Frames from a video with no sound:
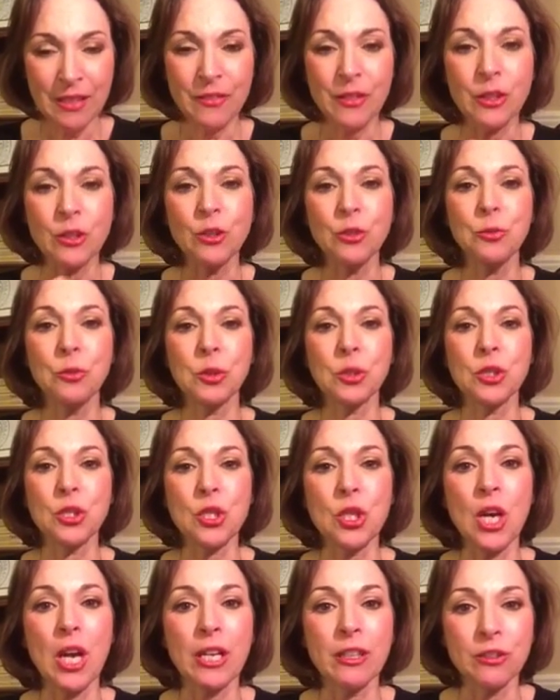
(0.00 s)
that you are a
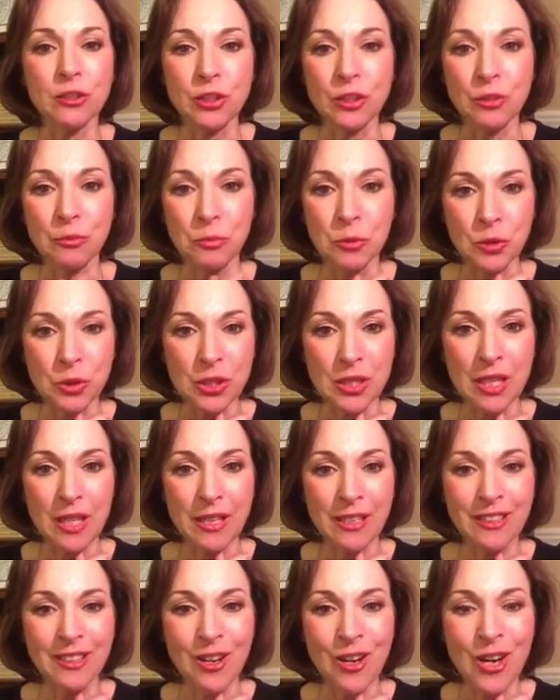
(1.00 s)
child of the Most
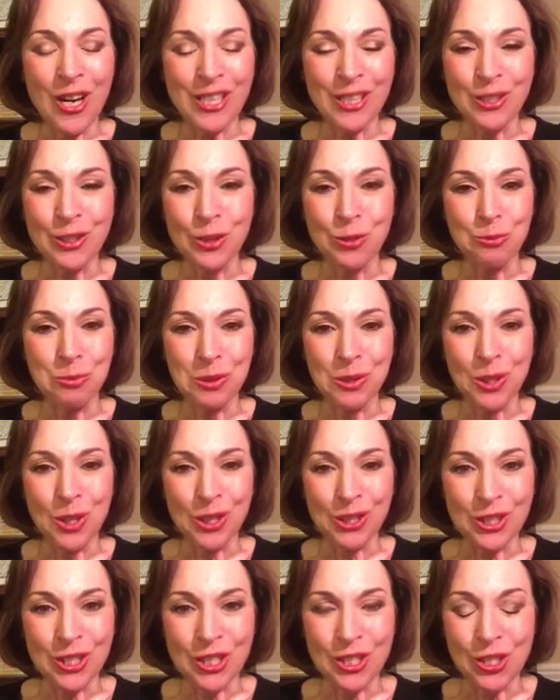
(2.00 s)
High God and you
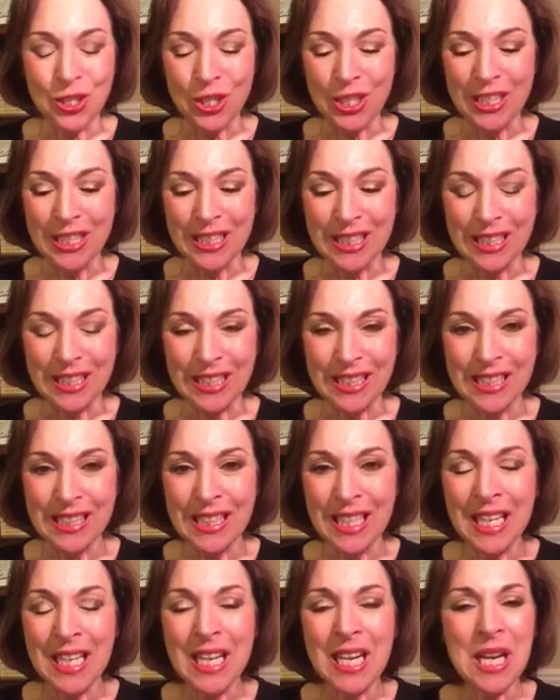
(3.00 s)
belong to Jesus.
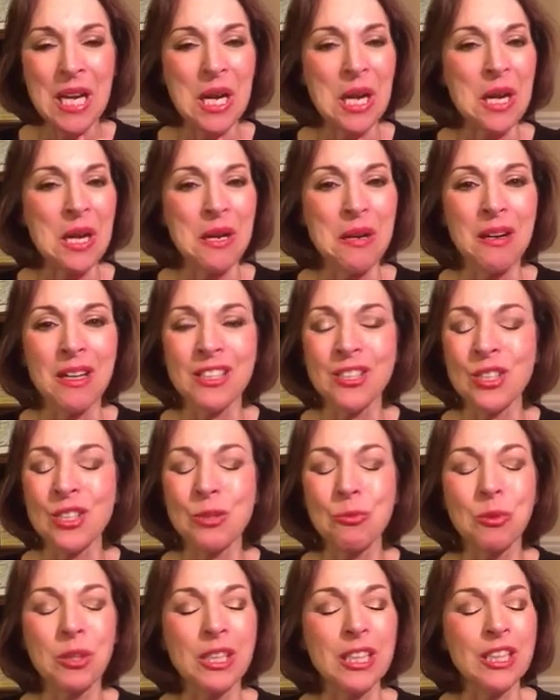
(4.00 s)
I
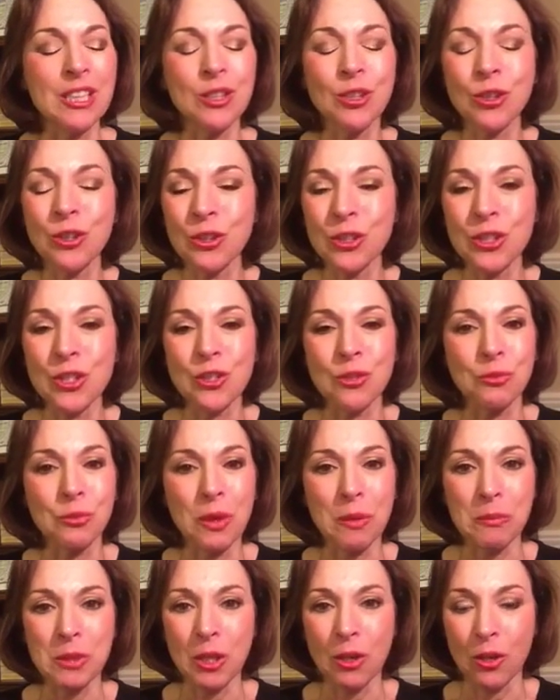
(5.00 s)
just want to encourage the
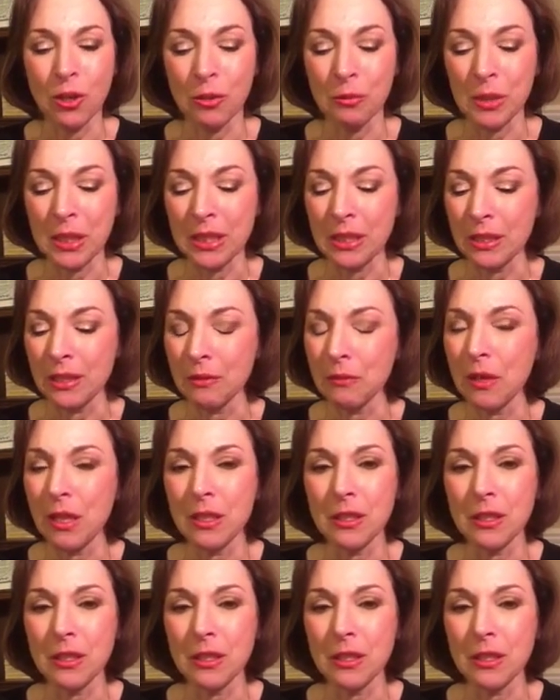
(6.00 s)
Remnant Army to